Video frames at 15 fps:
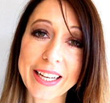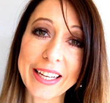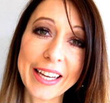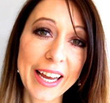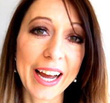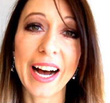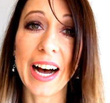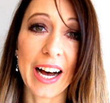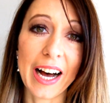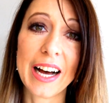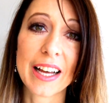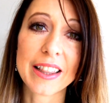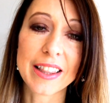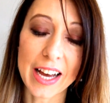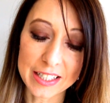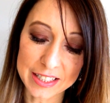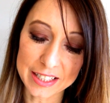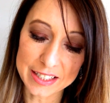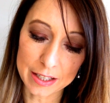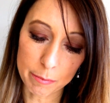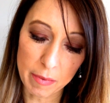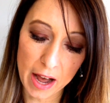Yeah, that
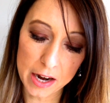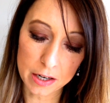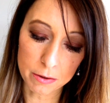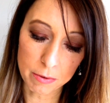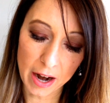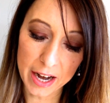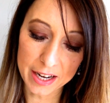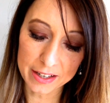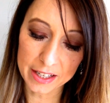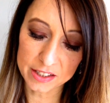doesn't matter, right?